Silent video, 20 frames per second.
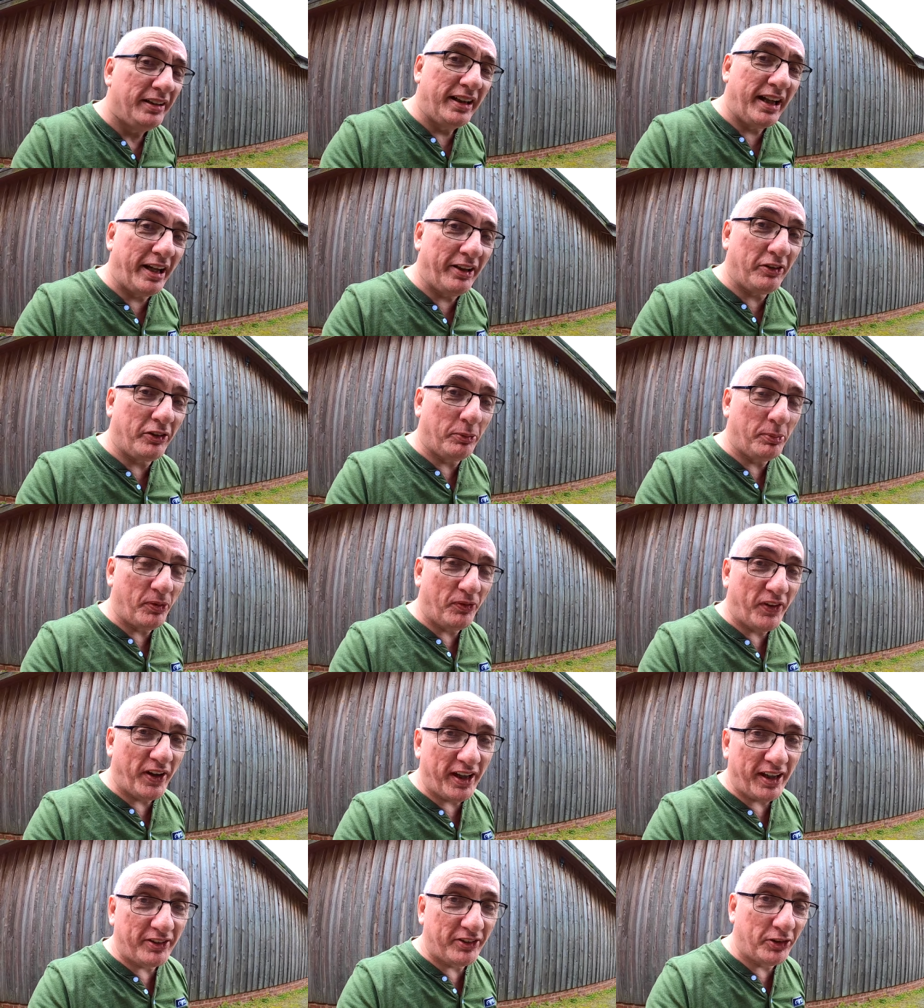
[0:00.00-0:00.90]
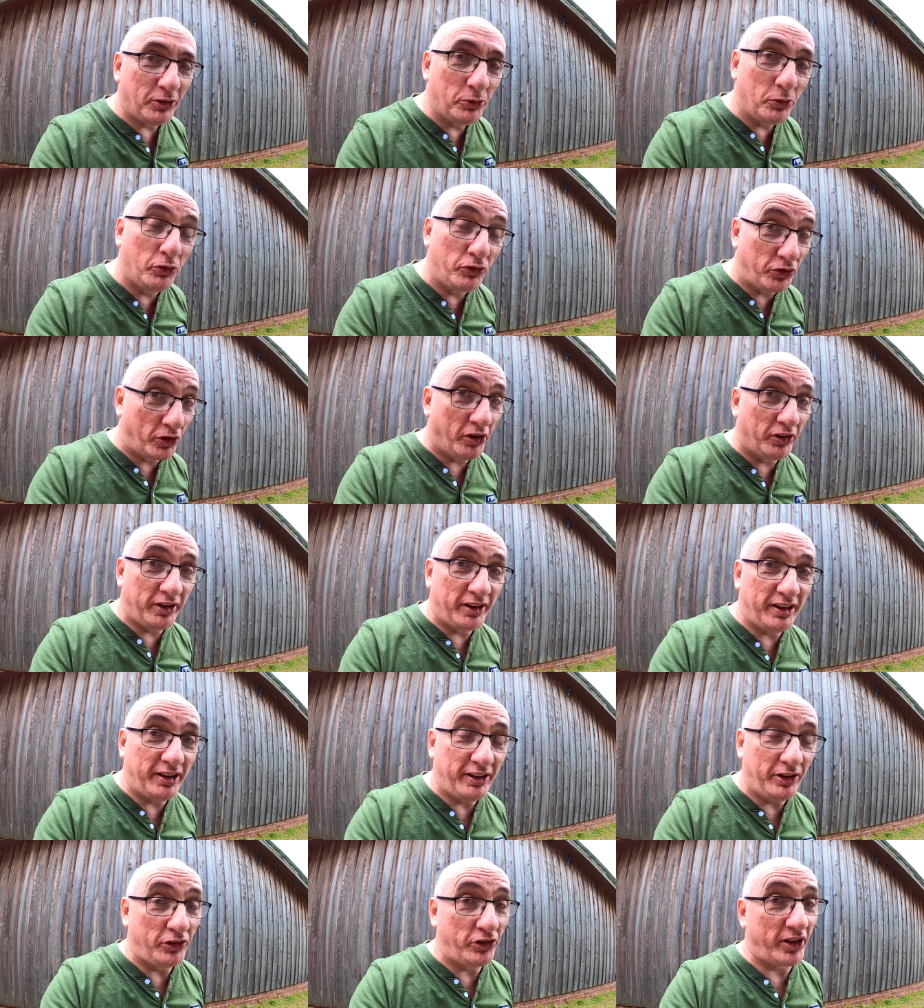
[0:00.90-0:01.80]
Now to be fair to
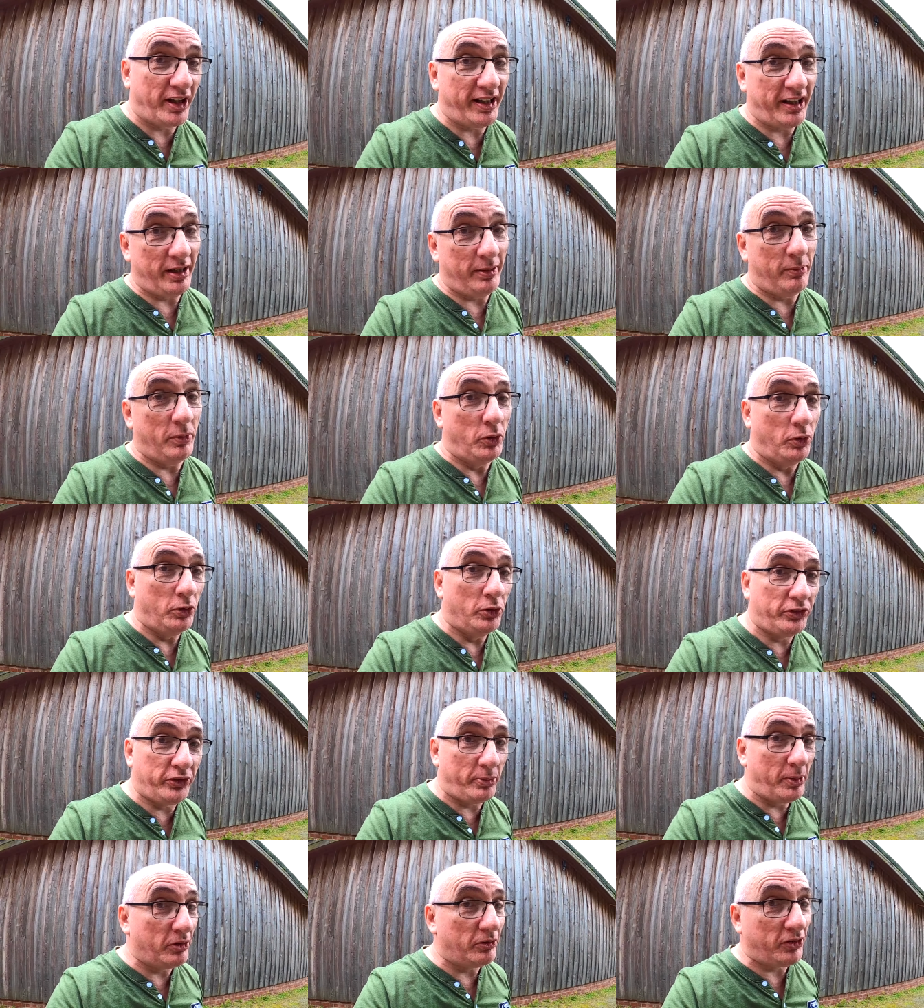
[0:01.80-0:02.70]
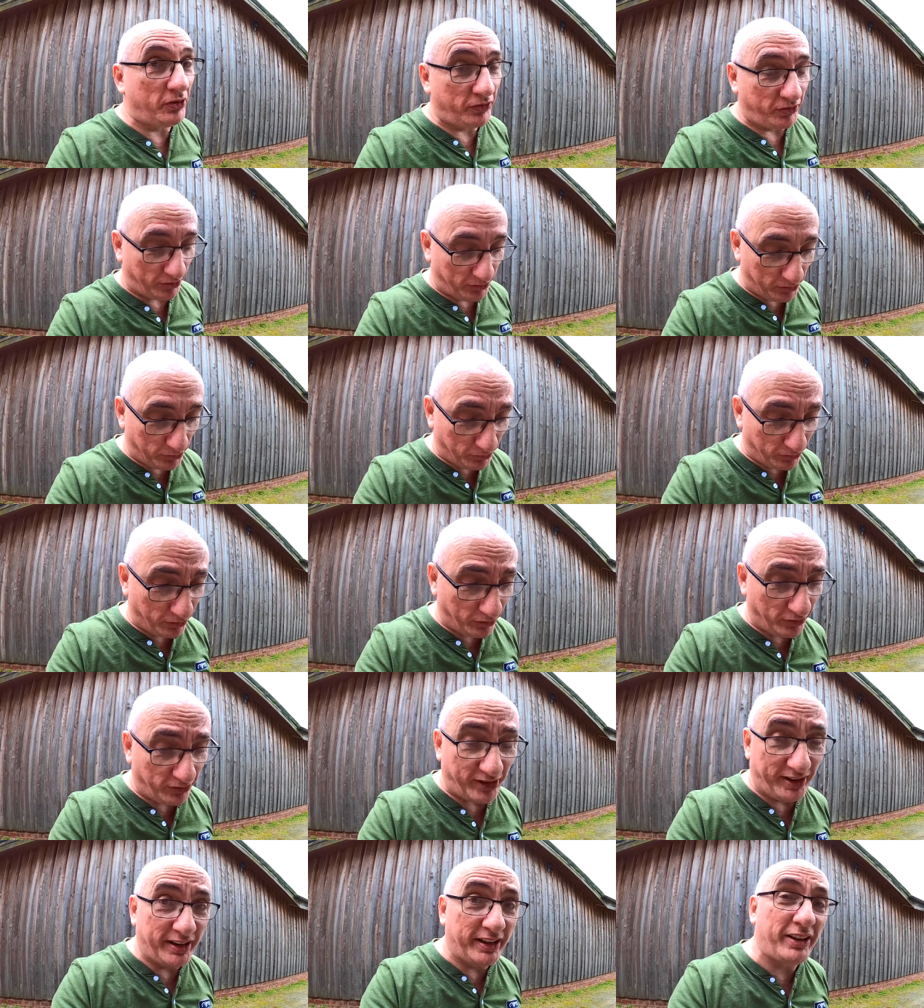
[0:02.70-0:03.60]
Johnny, JM Automotive
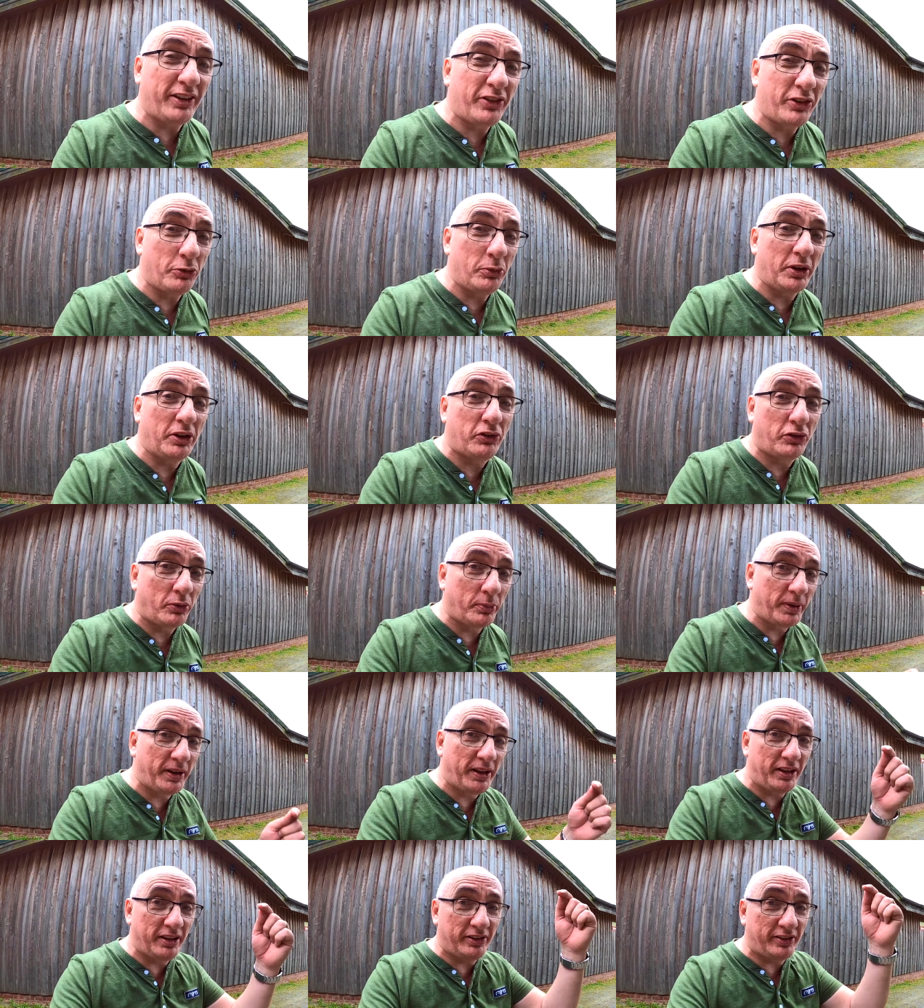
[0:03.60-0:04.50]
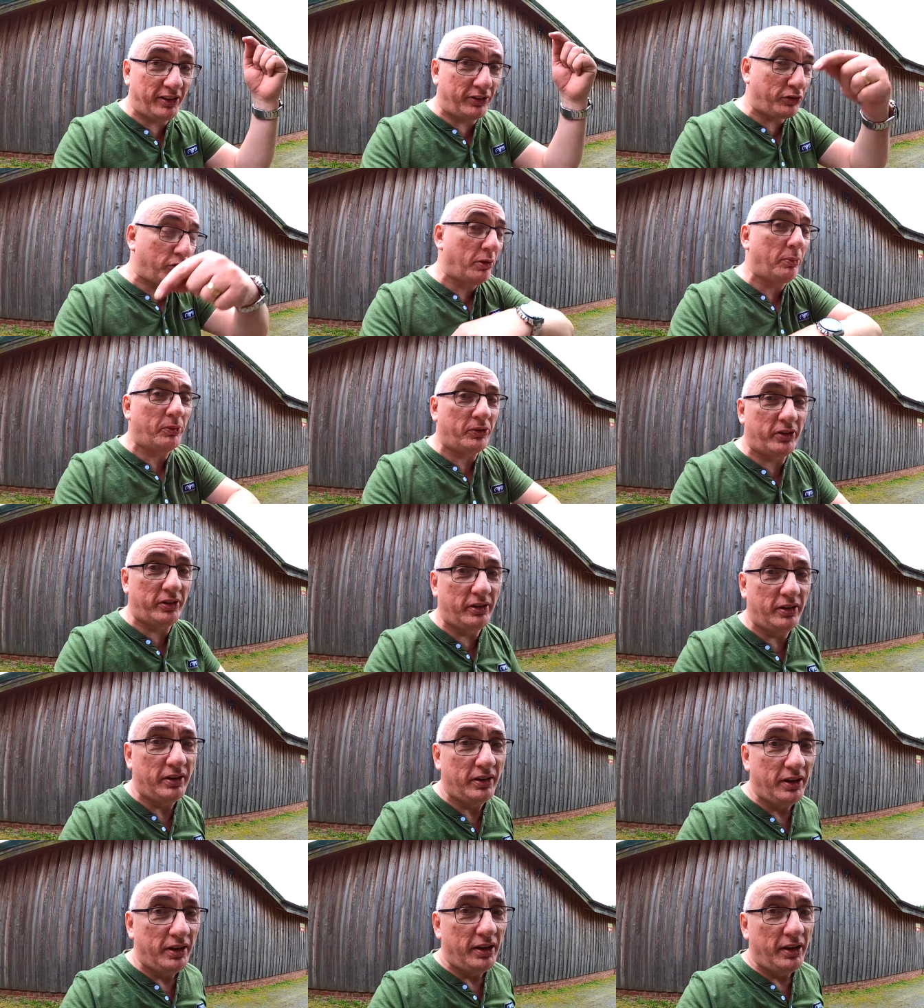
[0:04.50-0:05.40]
Solutions, a link to which will be in the
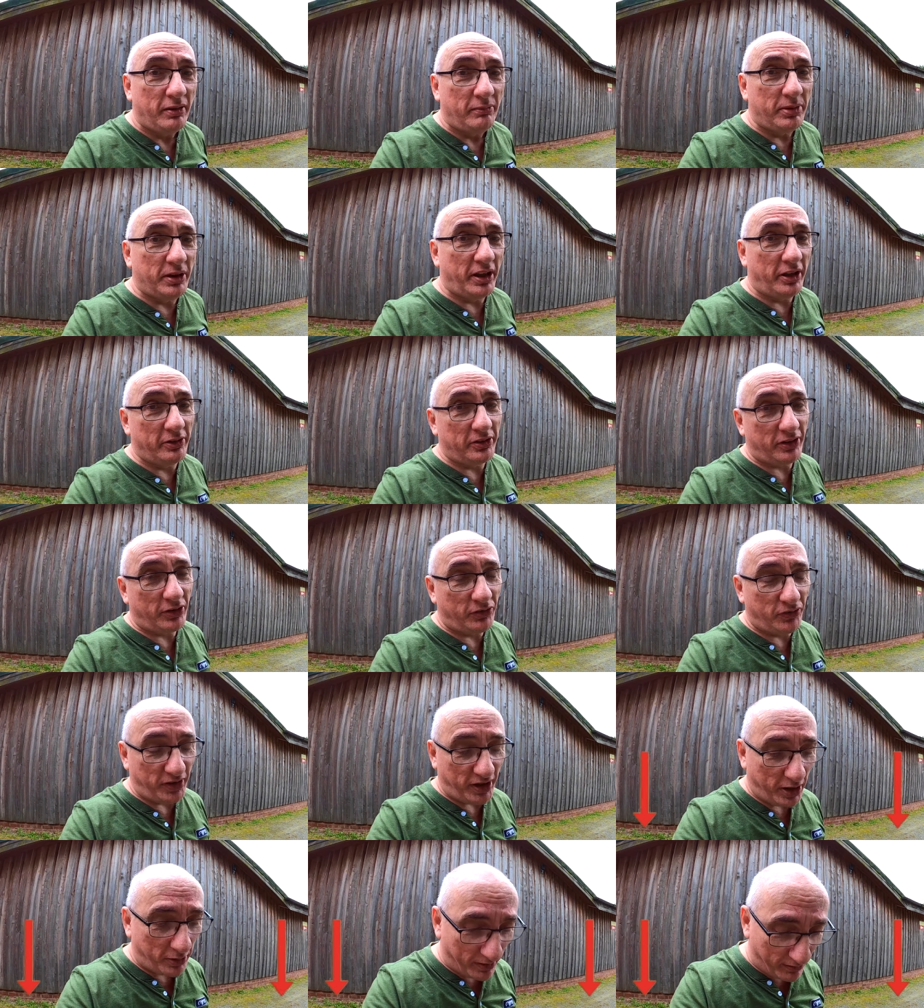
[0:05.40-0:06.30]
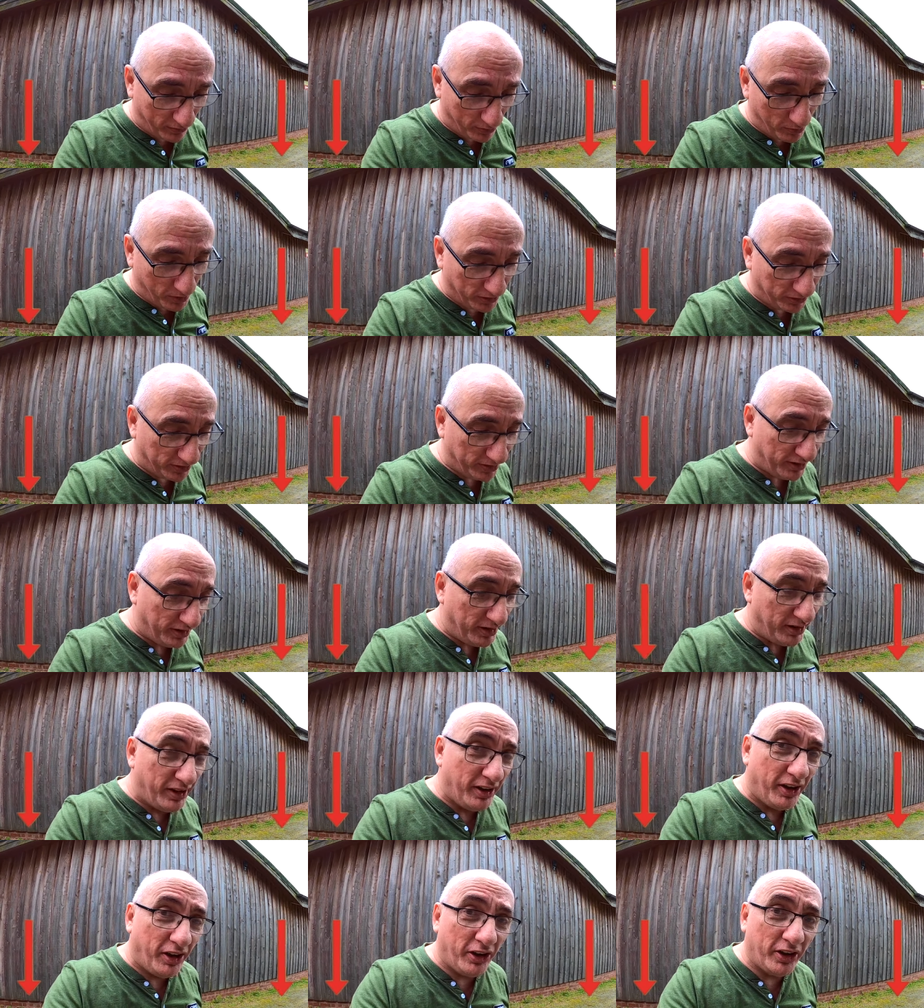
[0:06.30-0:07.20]
description below this video everyone.